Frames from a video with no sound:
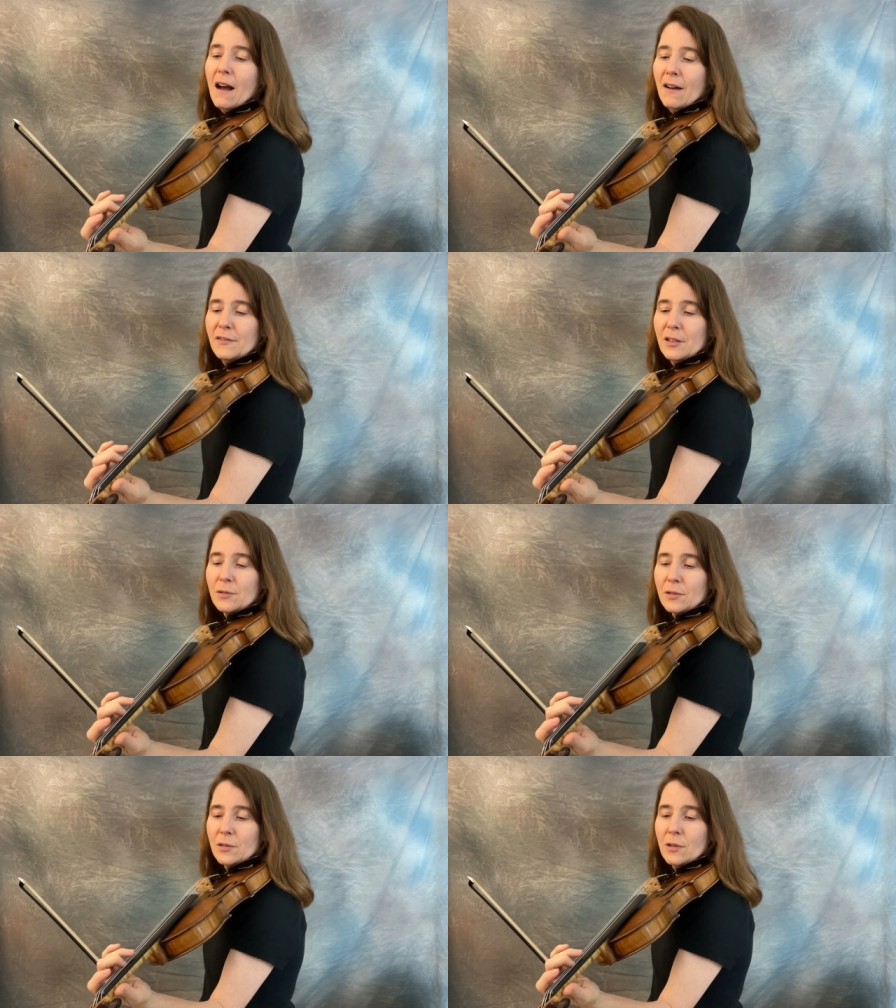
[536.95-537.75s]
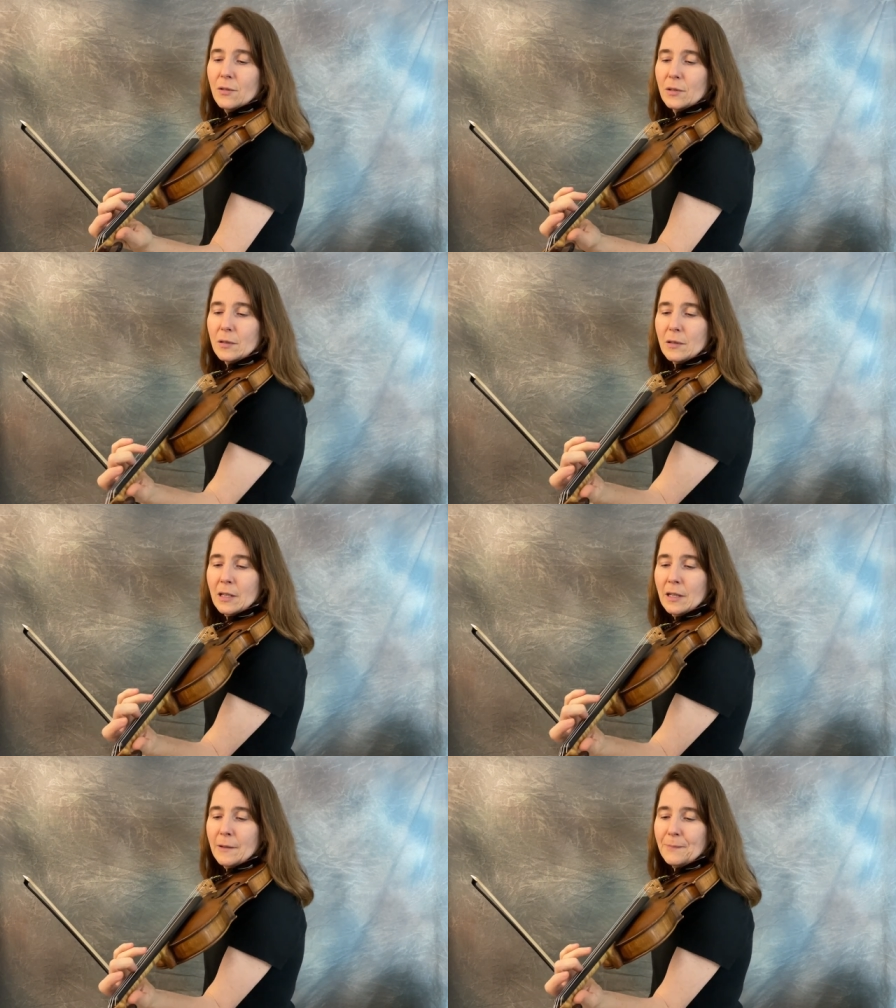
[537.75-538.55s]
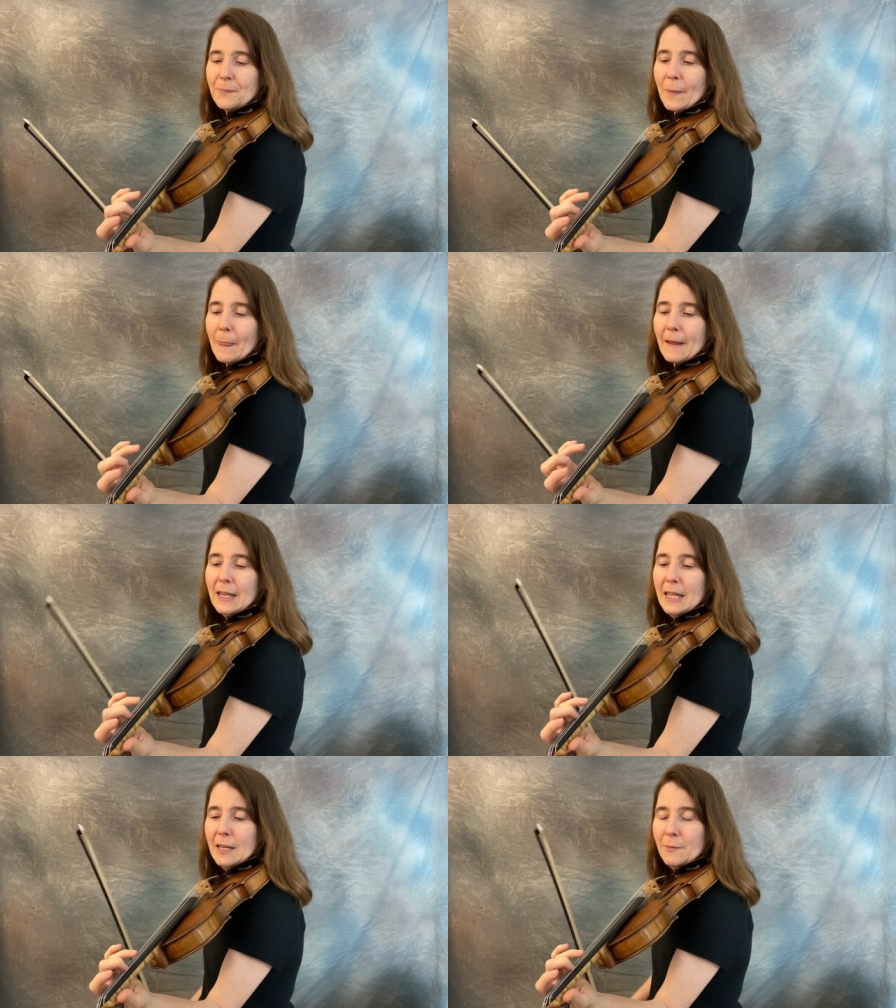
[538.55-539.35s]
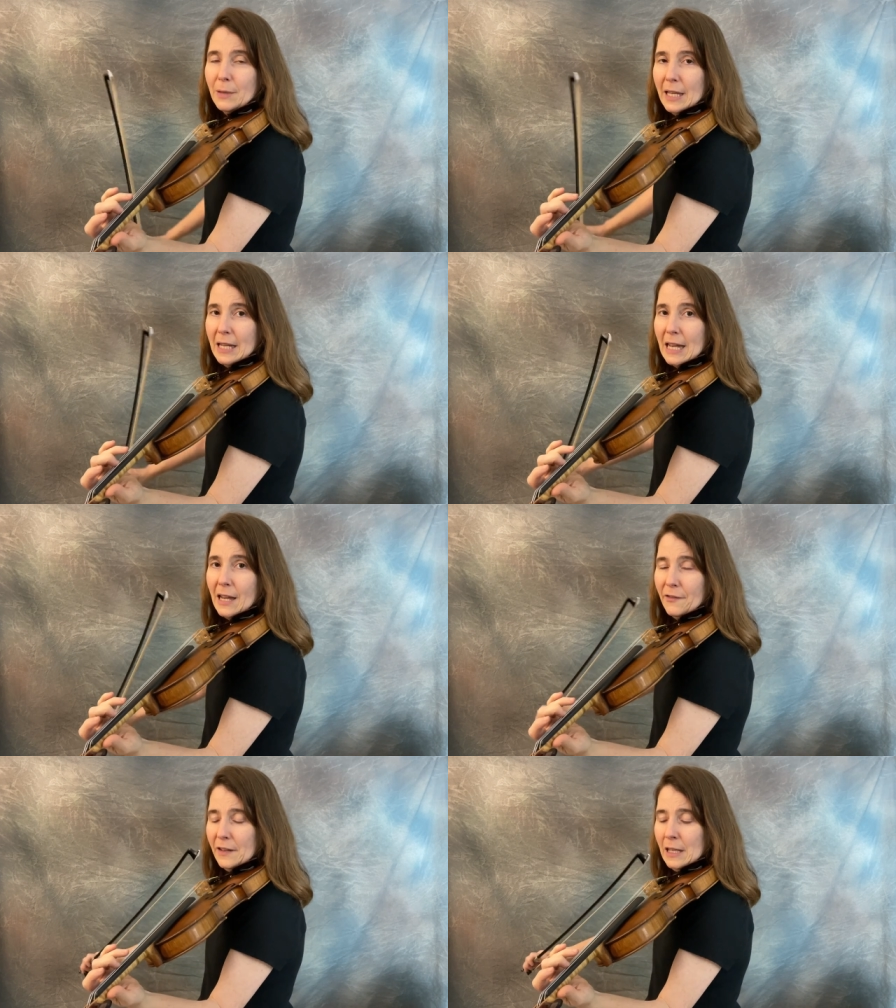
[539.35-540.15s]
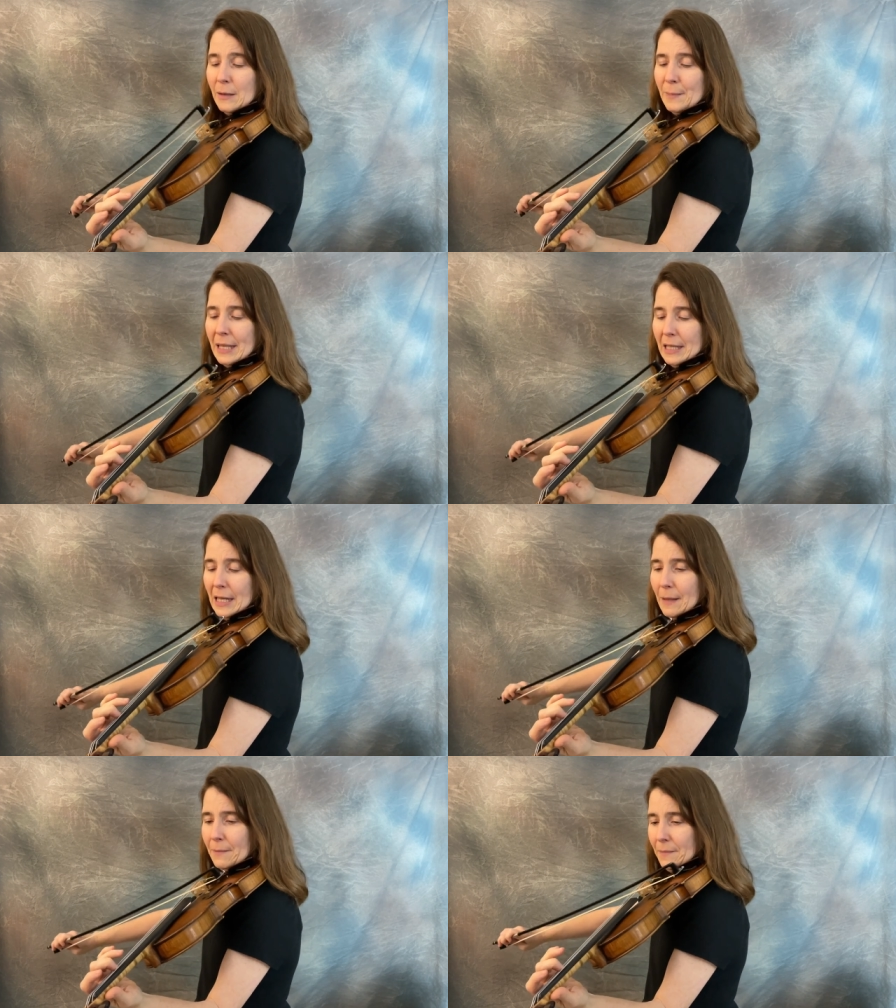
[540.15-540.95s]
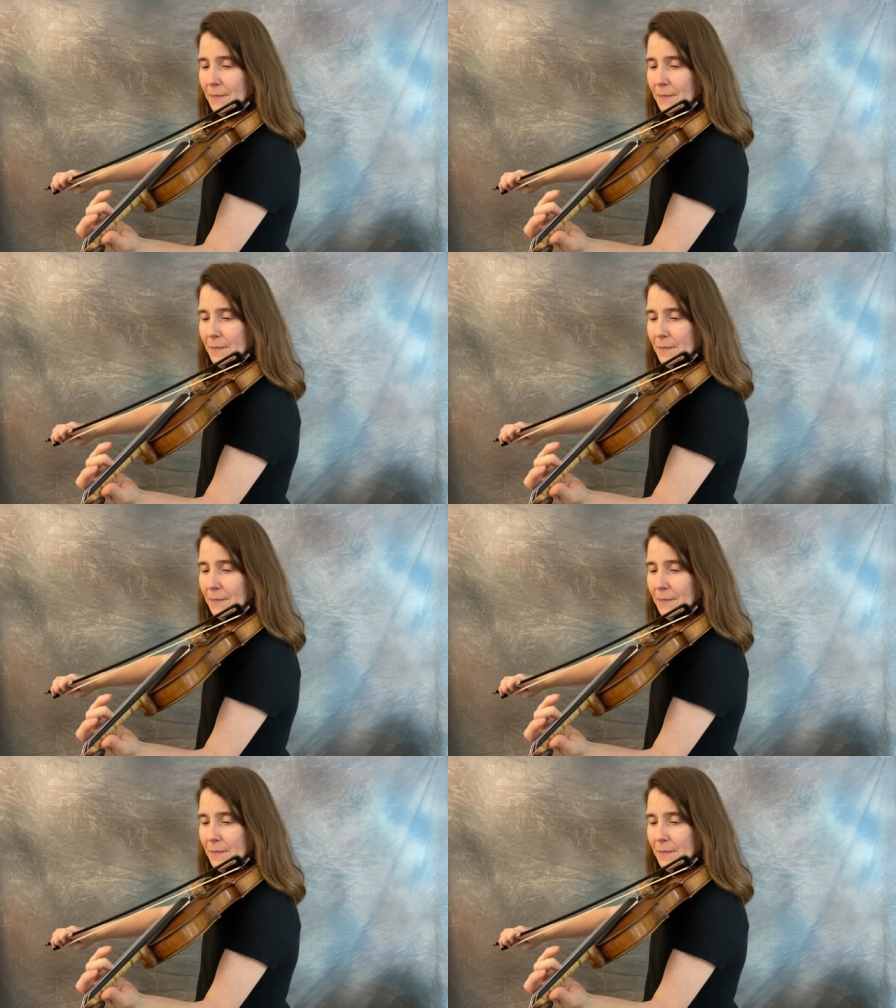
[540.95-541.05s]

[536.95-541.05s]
Of those notes, um, he played F in the melody